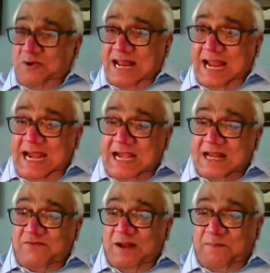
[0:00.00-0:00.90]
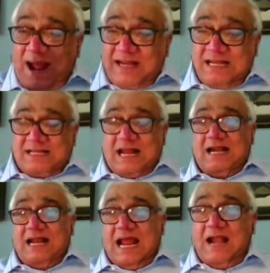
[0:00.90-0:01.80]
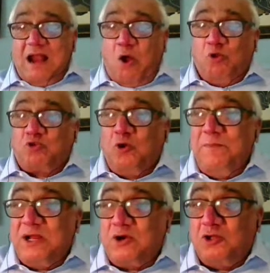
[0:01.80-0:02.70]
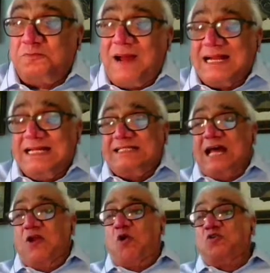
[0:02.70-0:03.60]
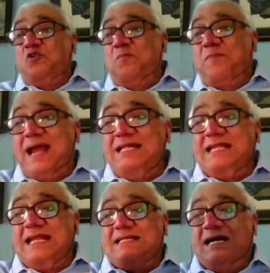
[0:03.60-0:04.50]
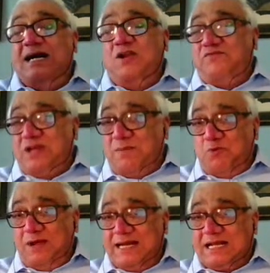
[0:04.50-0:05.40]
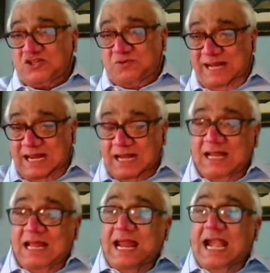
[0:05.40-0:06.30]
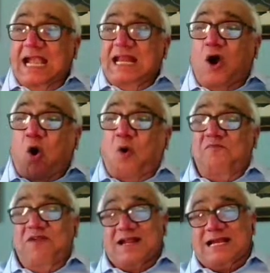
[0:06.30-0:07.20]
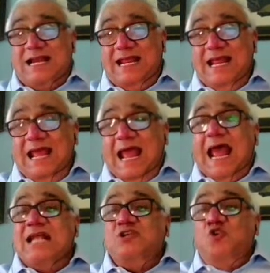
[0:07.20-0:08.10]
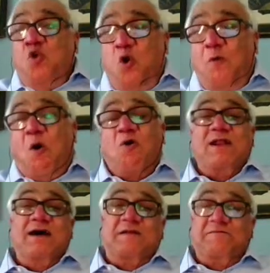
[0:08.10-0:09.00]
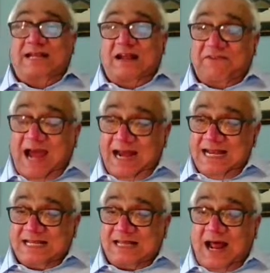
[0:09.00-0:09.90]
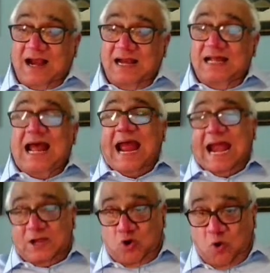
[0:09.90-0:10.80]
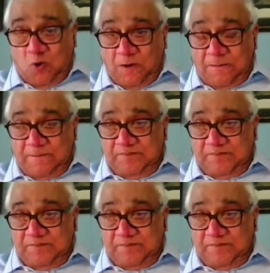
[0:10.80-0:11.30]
Today it is with Pakistan. And also because Pakistan occupies a third of Jammu and Kashmir, India obviously has no border with Afghanistan at all.